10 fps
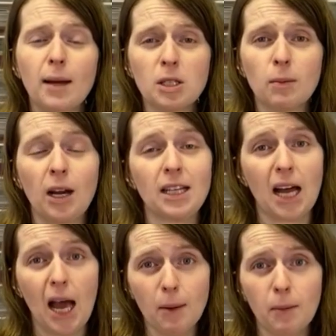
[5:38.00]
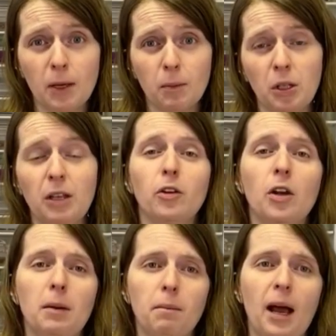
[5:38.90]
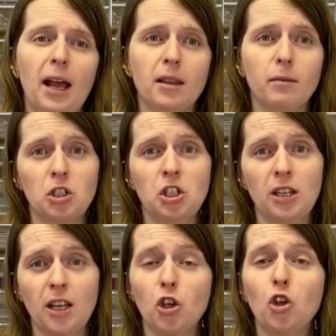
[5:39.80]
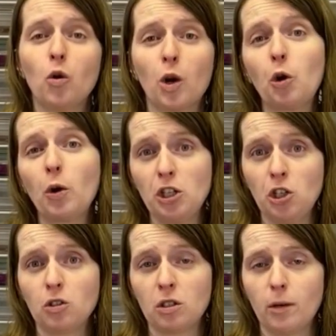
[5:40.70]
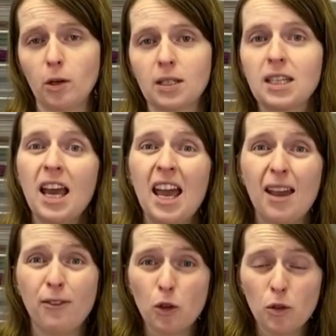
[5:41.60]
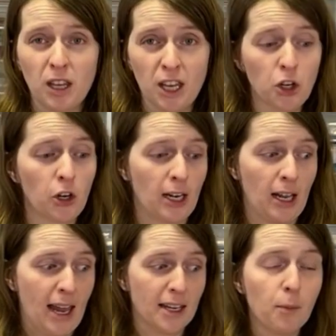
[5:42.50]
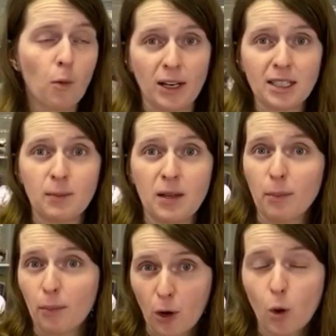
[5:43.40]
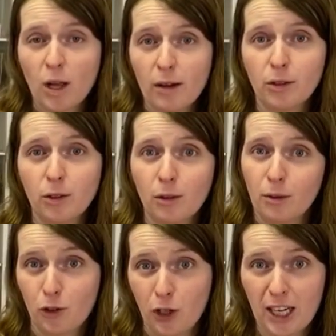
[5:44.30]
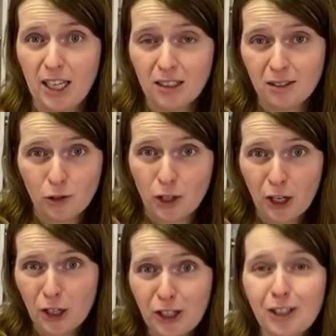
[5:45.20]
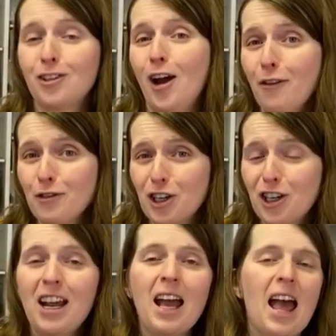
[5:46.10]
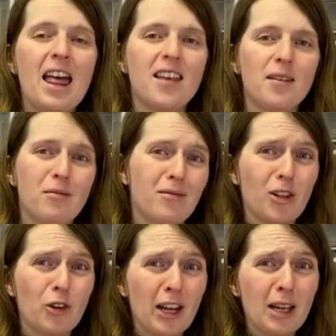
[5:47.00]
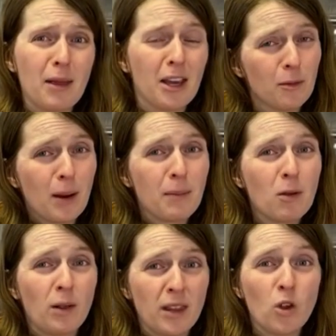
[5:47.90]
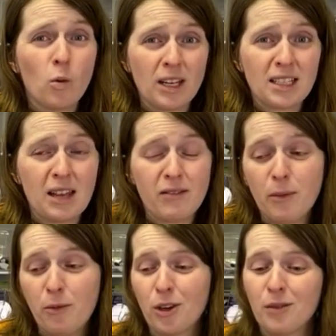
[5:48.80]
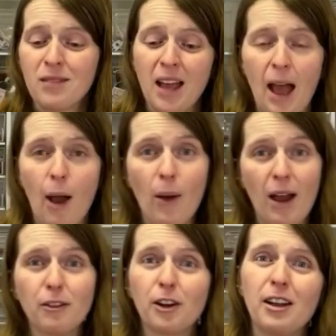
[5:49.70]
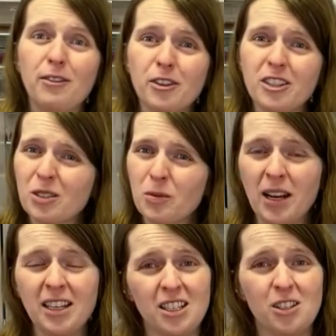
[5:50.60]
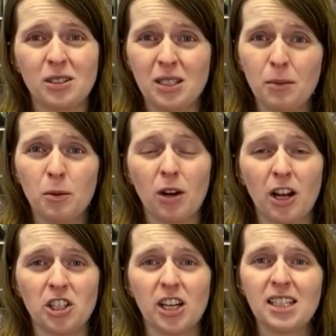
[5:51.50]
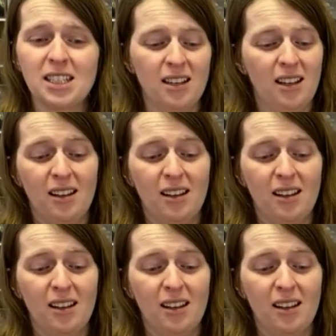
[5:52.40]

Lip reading: comes to price, I'm a big believer in buying the machine that you are going to use the most. If you think you're going to end up wanting to be a pro level crafter, then the Cricut Maker might be one that you want to save up for. However, if you're just wanting to do simple projects,